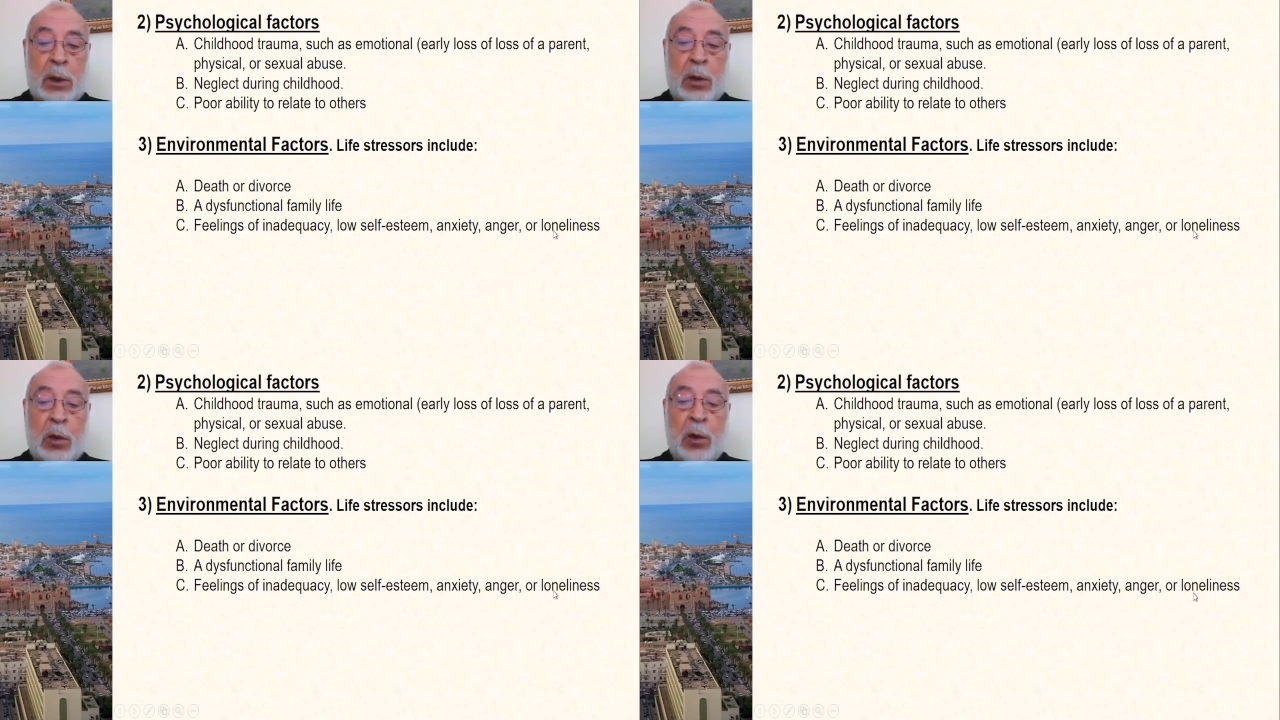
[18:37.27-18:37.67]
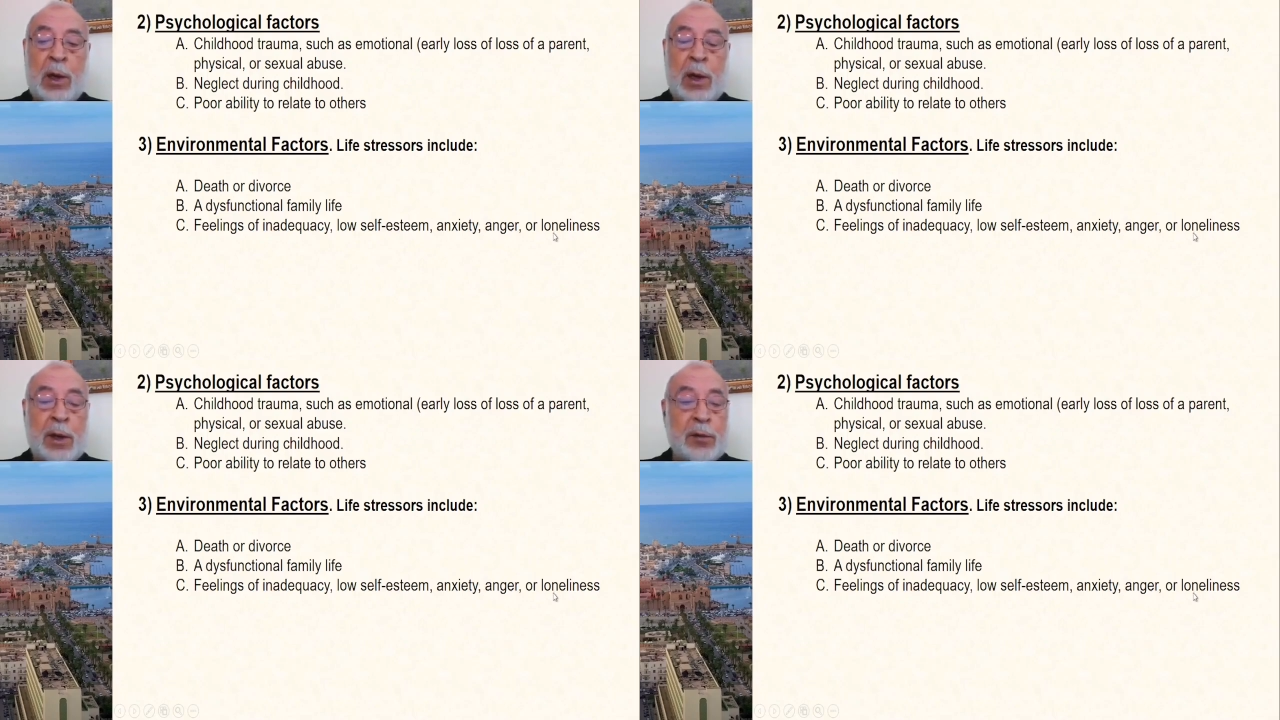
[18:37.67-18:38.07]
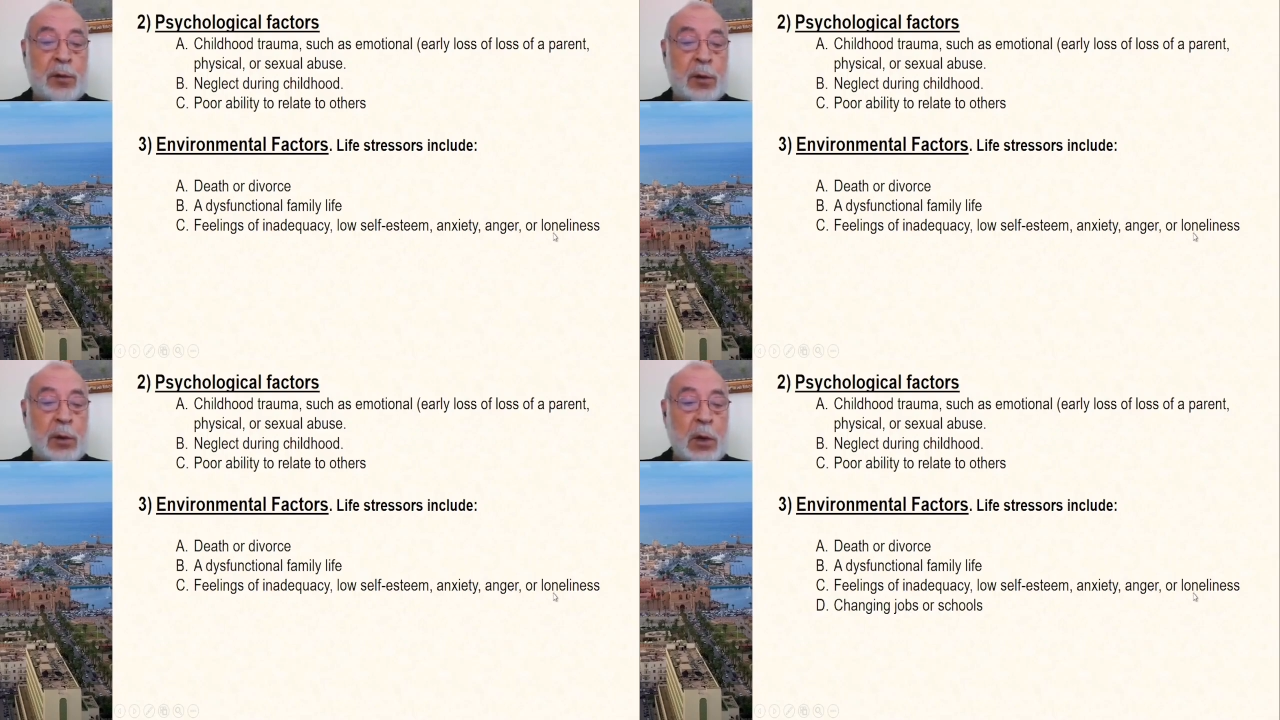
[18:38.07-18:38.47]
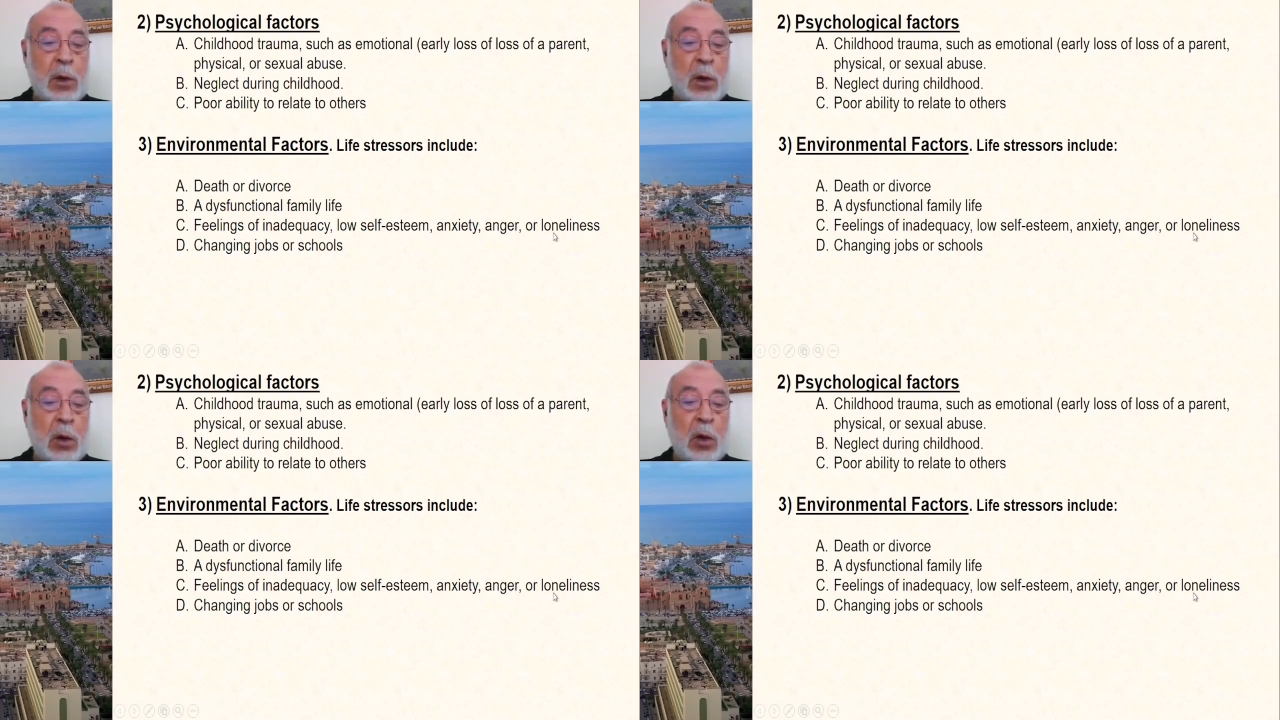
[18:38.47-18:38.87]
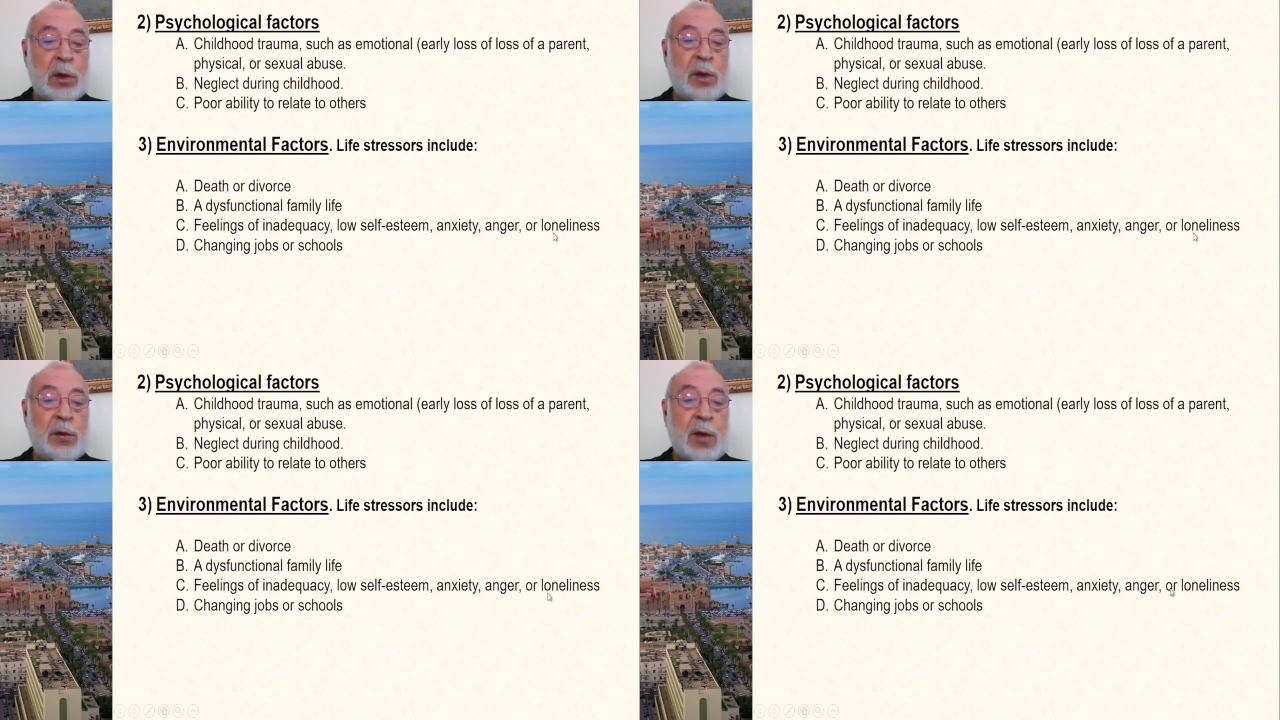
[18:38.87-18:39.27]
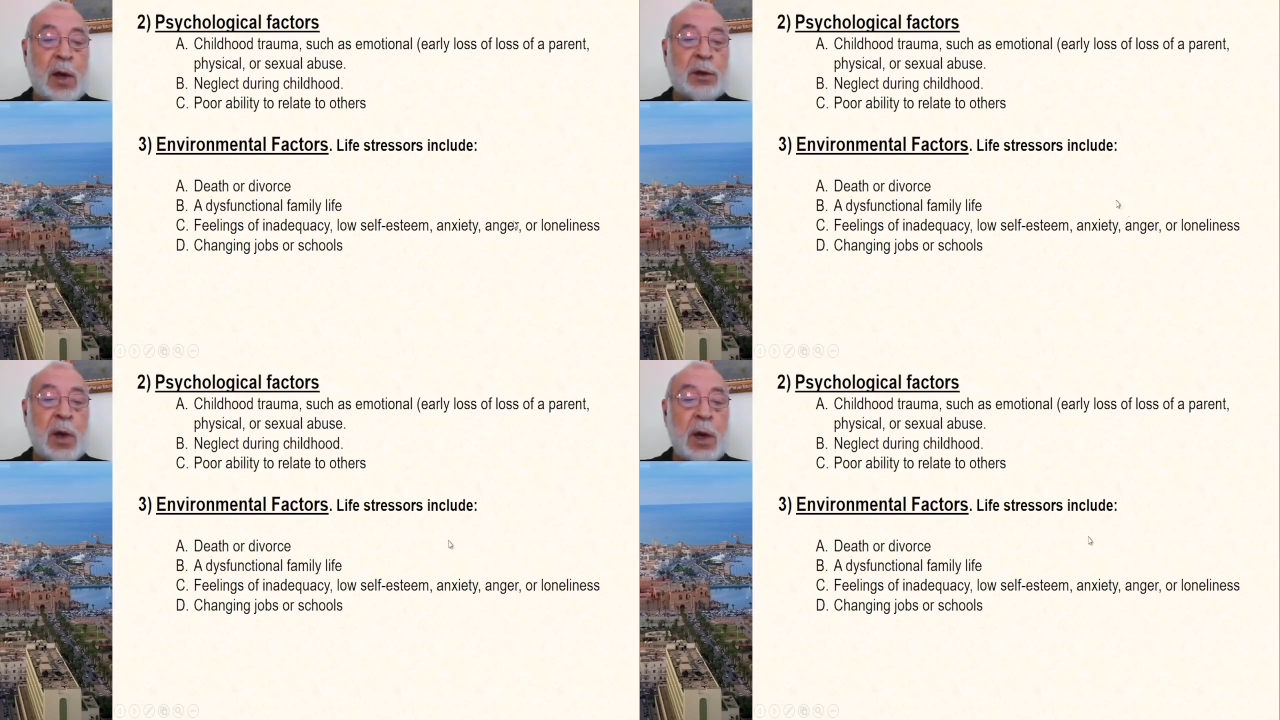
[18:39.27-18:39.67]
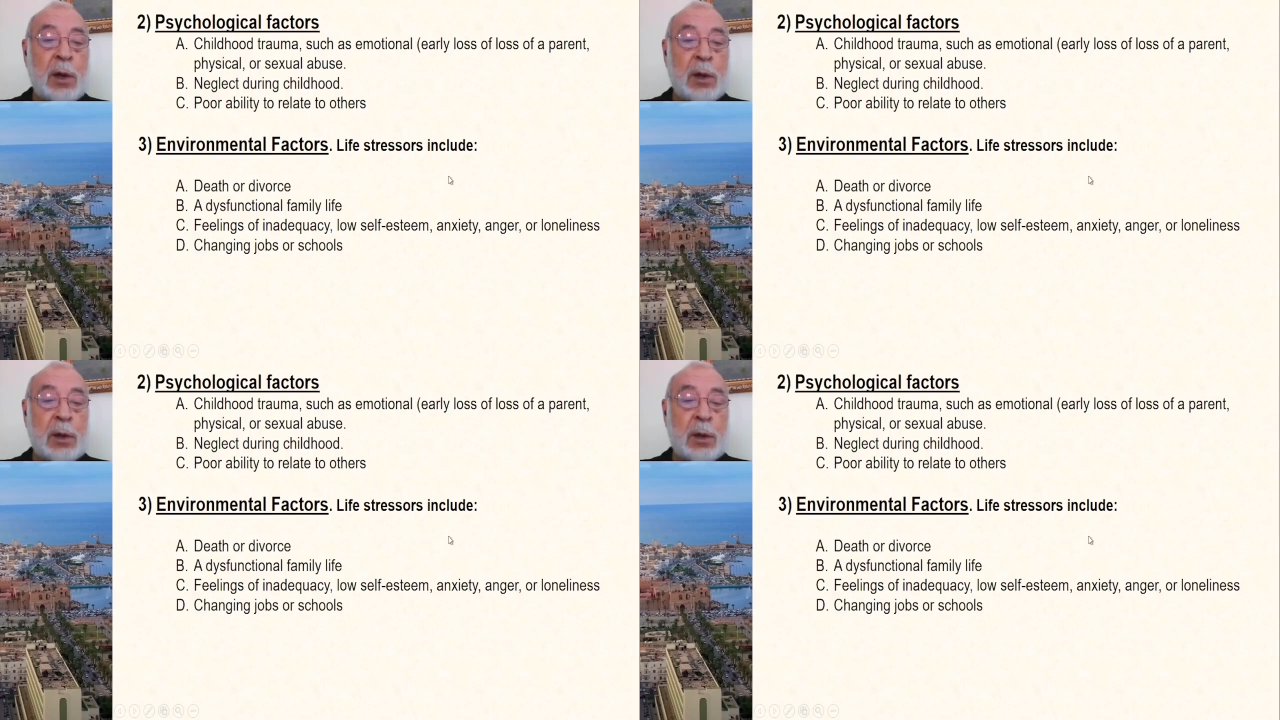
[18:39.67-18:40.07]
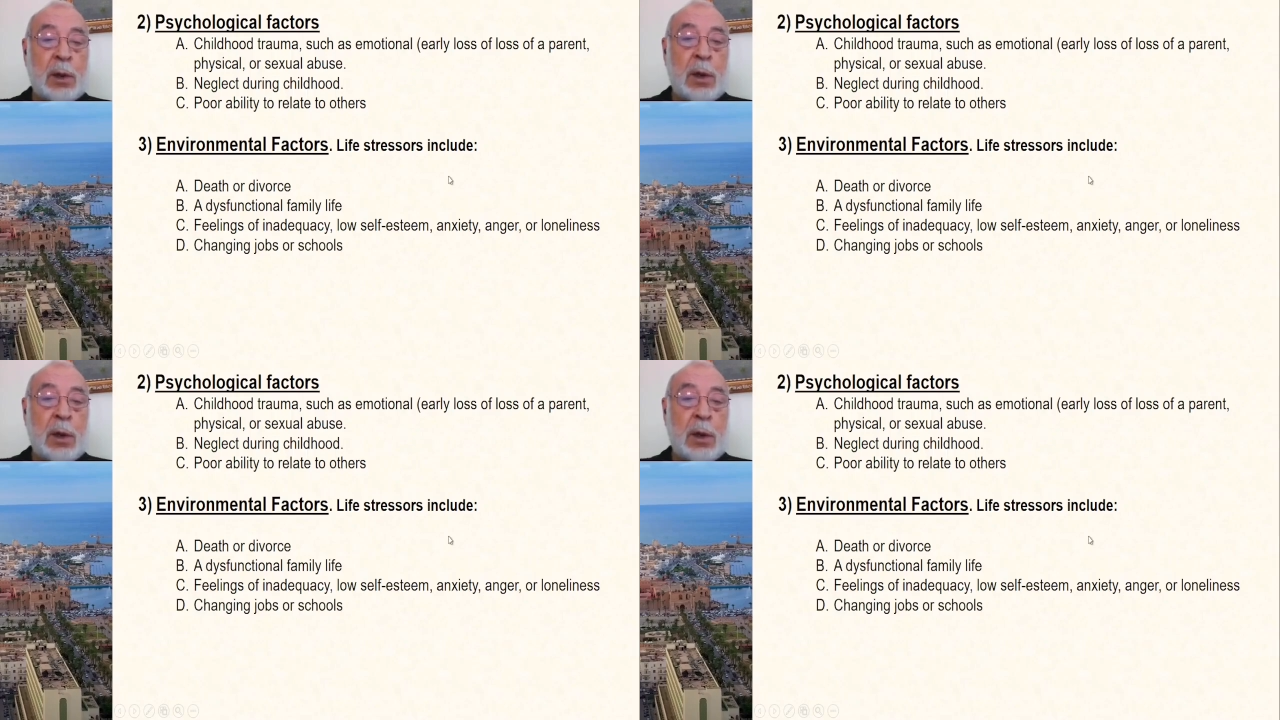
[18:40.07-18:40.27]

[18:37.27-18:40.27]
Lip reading: loneliness, all these can trigger